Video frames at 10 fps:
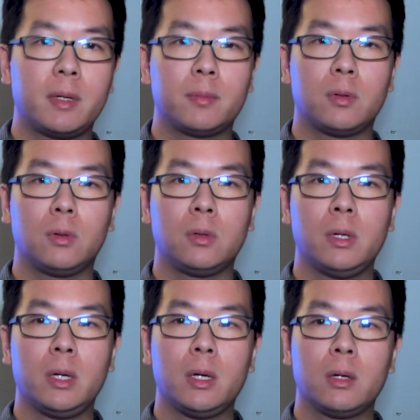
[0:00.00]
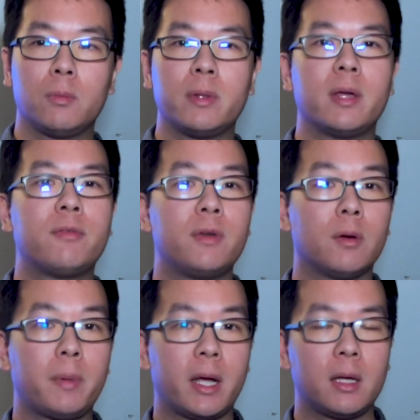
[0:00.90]
people, when they feel
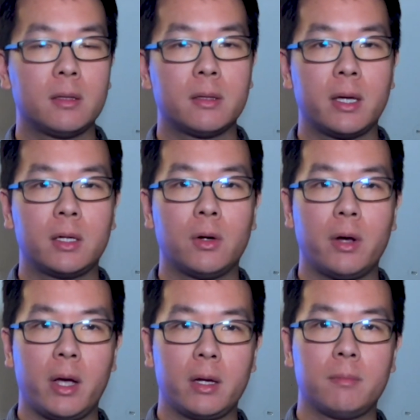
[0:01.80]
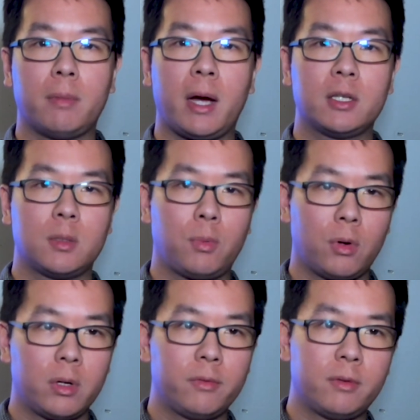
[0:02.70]
pain, they go ahead and buy
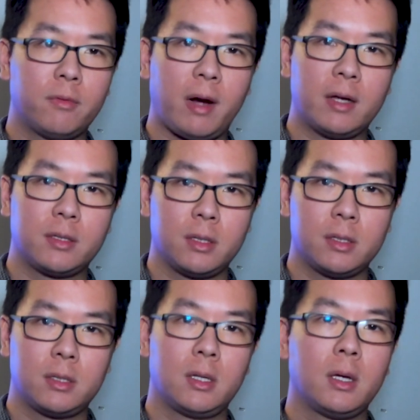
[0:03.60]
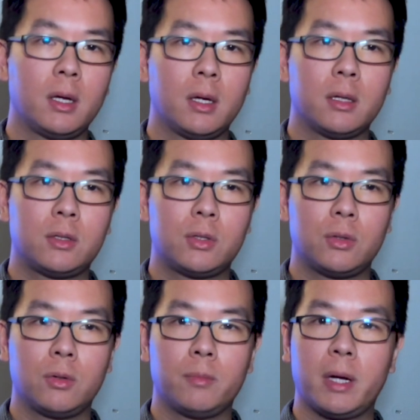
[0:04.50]
supportive devices
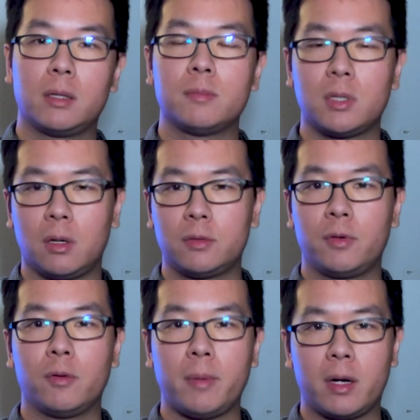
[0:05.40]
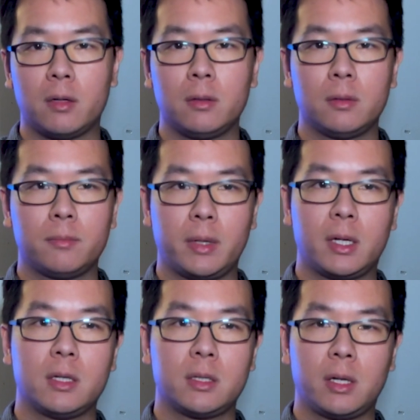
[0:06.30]
to make themselves feel better,
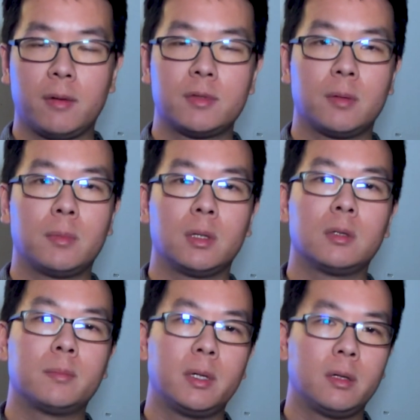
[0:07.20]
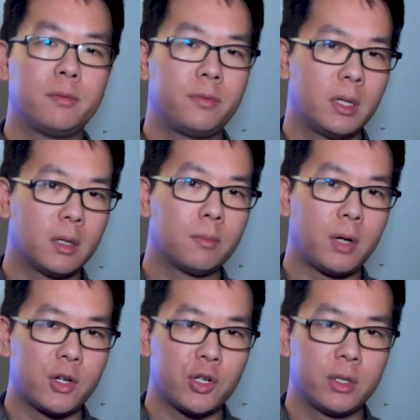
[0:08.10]
because it gives them a little bit of
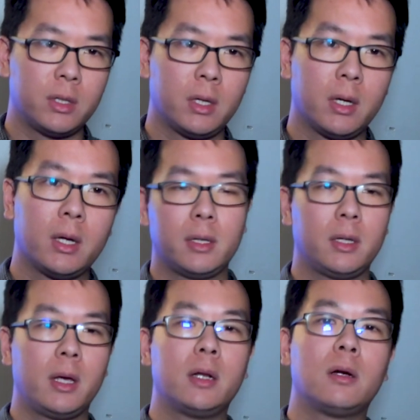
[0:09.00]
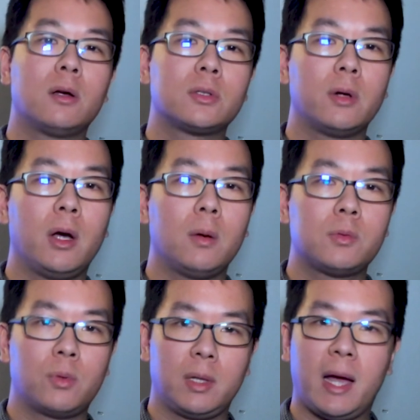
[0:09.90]
decompression, and it also
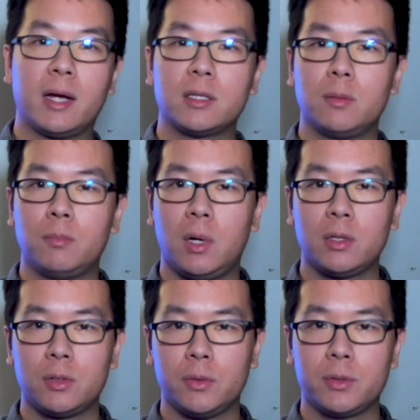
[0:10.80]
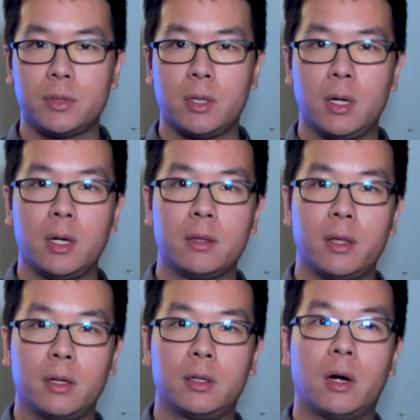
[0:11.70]
helps relax the muscles
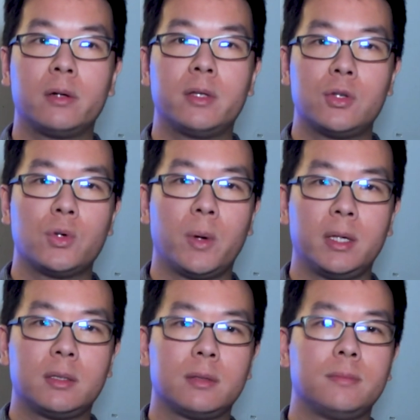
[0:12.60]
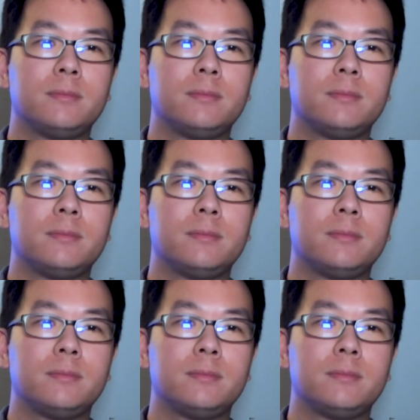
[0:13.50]
that guard the joint.